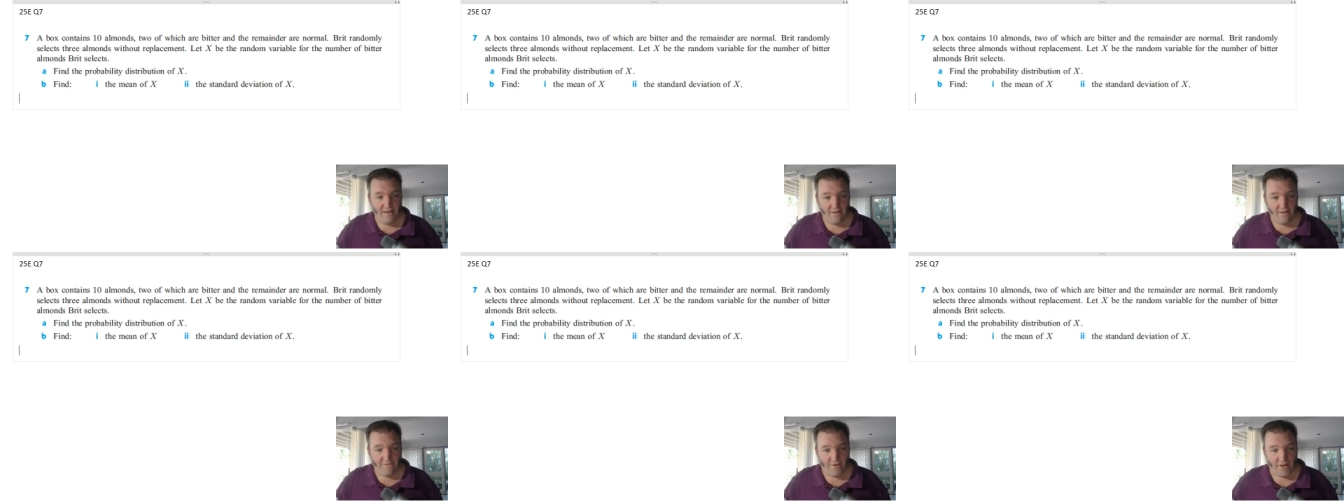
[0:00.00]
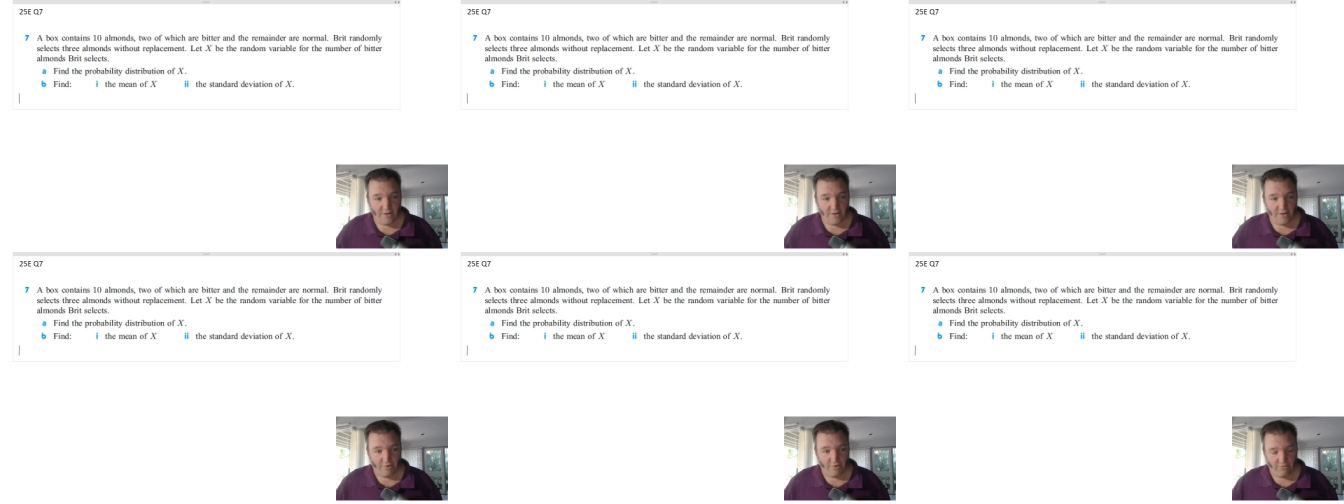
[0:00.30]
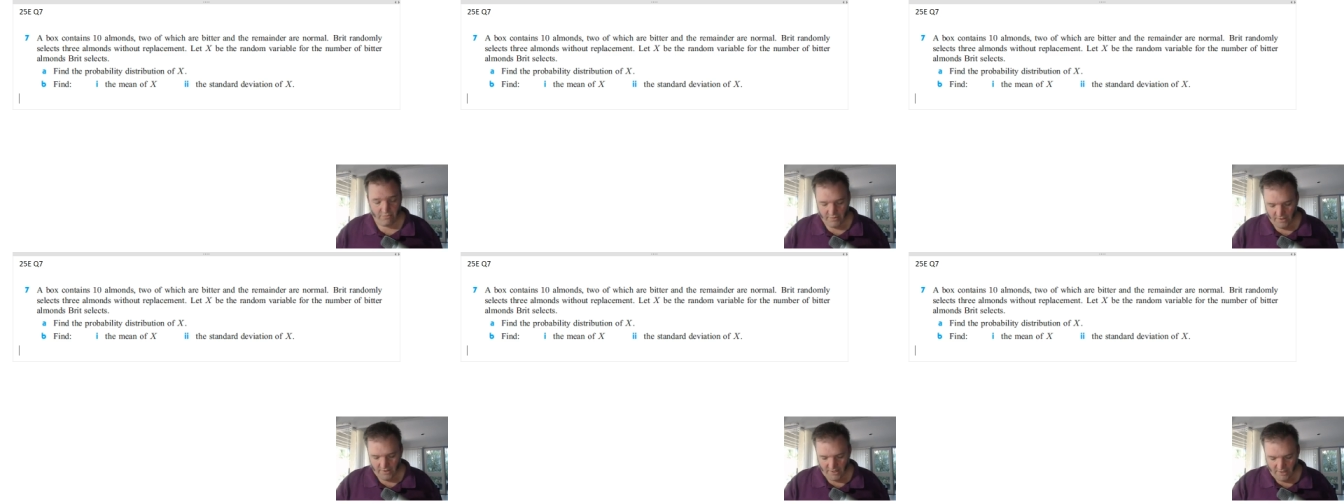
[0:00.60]
Find the
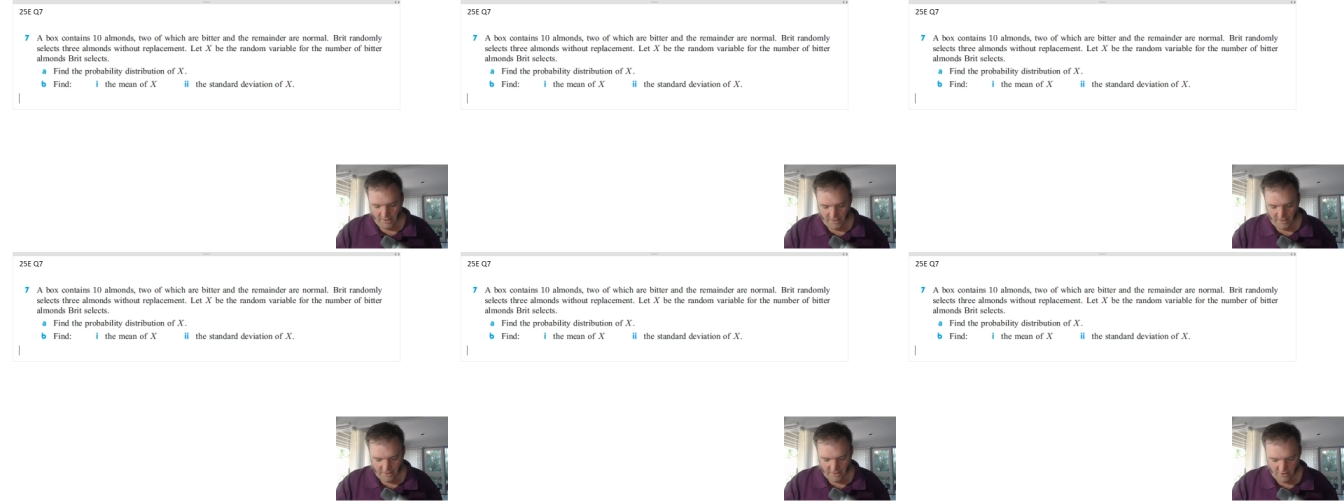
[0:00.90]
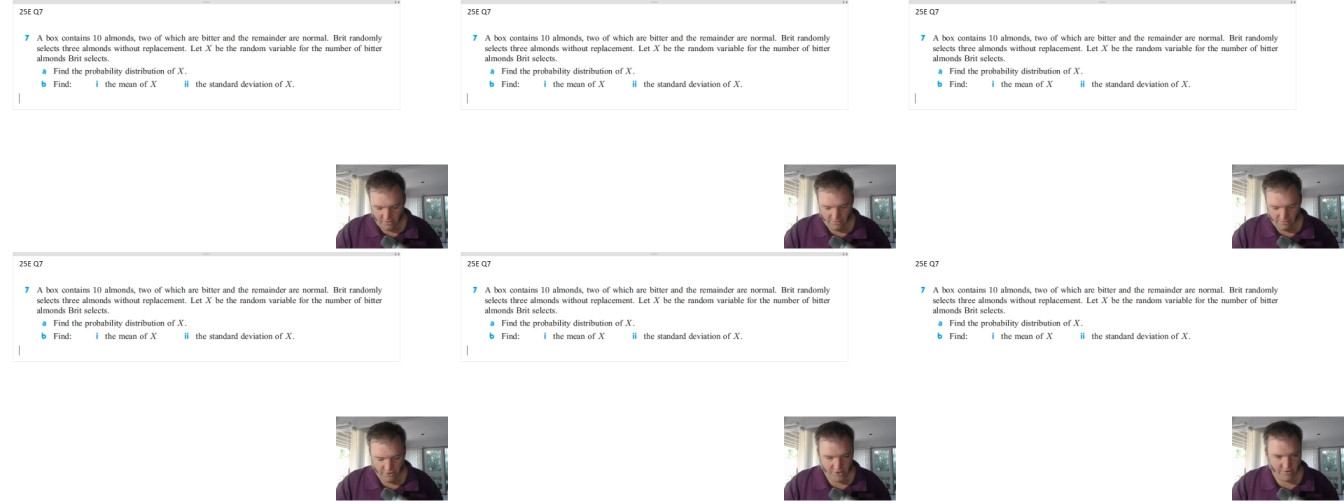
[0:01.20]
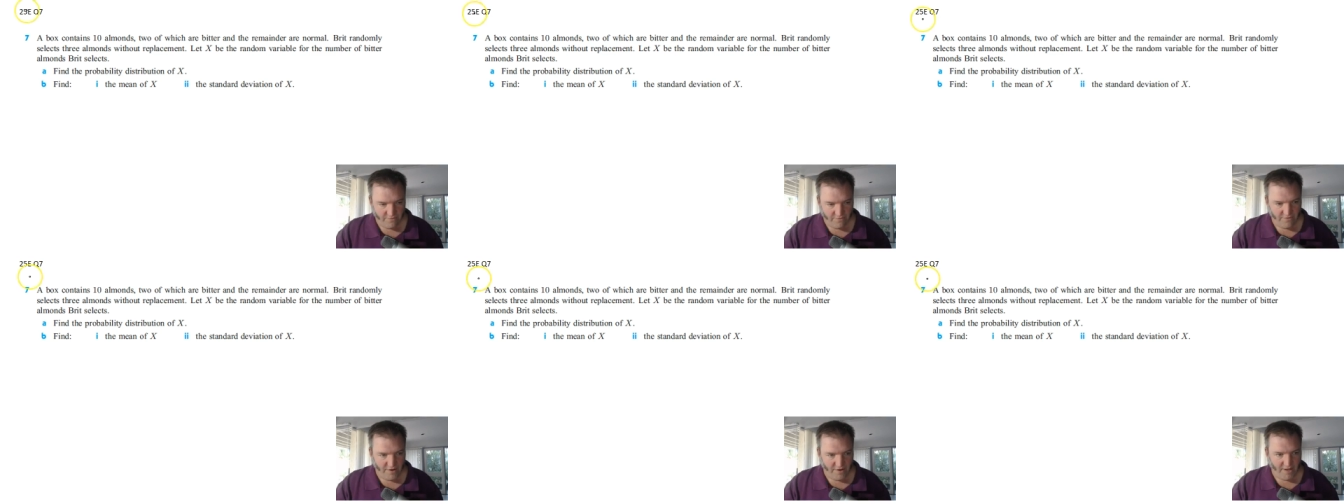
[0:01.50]
probability
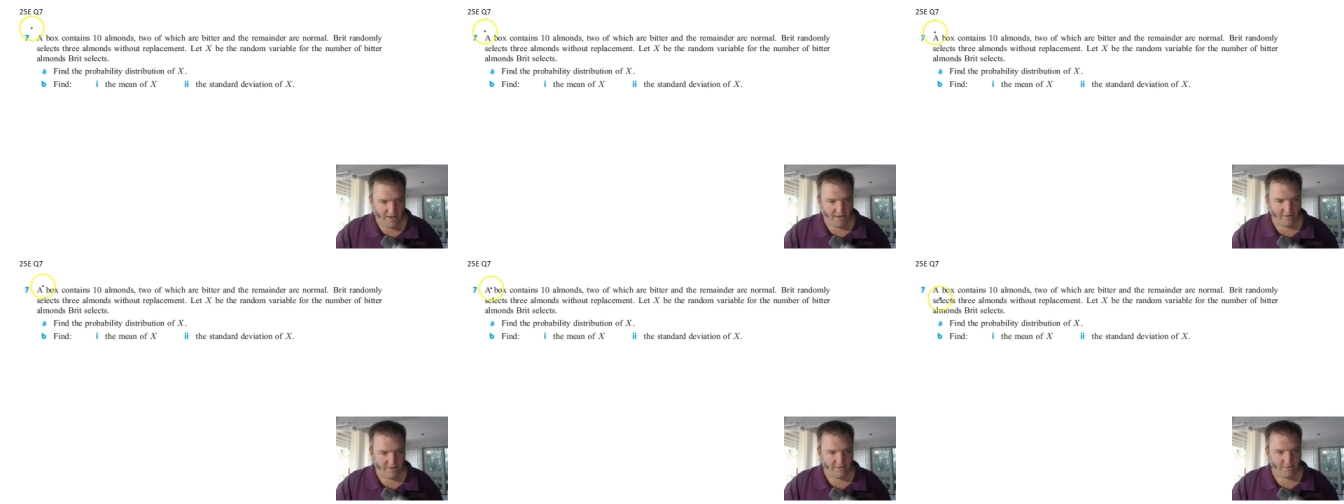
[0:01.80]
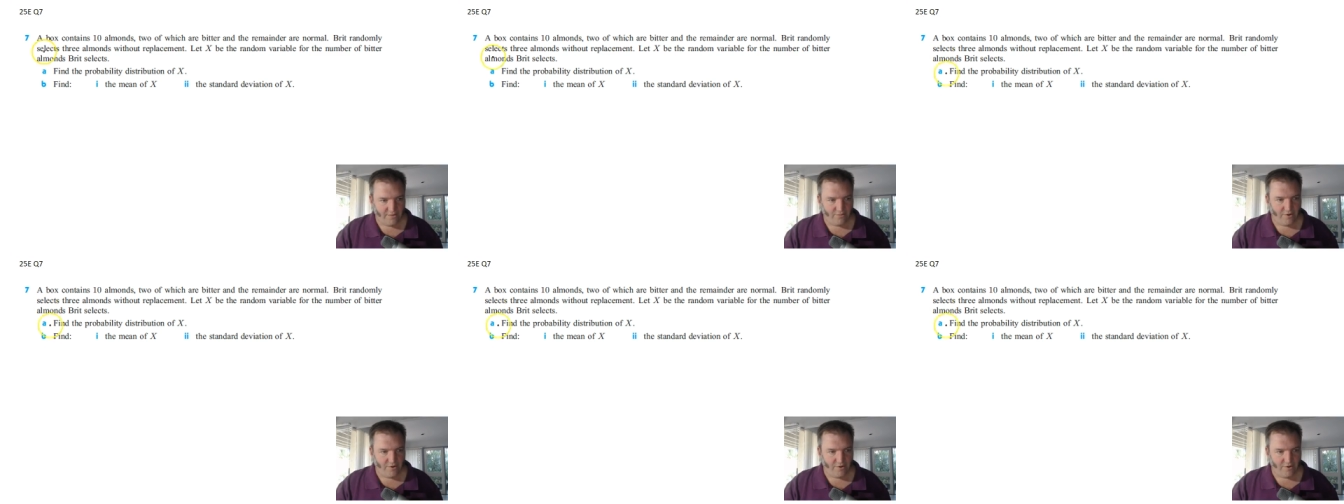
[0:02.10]
distribution for X.